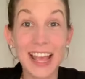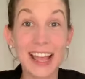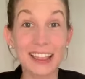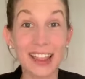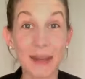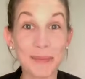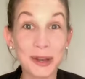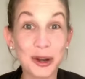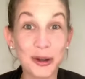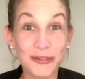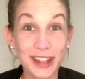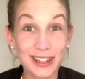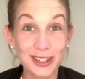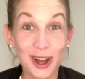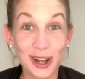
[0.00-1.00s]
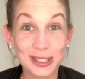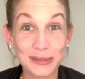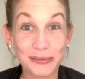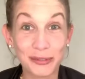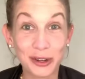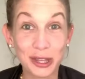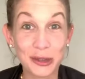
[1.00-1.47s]
Let me know if that's awesome
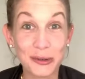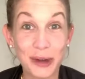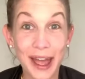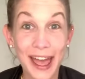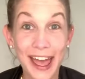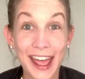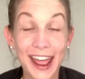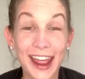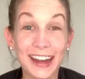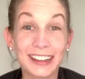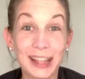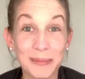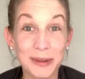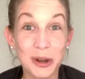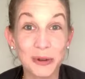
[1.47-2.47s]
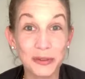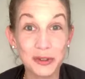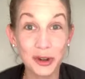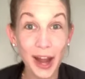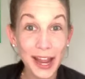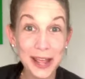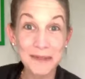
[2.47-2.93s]
for you, and let me know if you
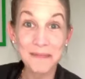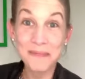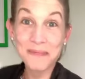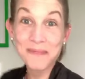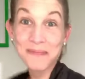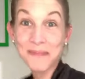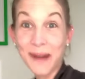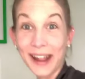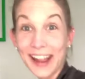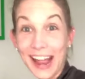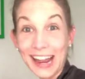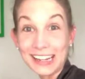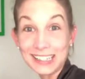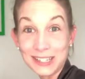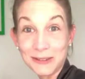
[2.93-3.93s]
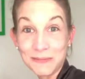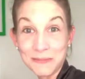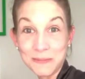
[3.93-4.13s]
try it. Bye, guys.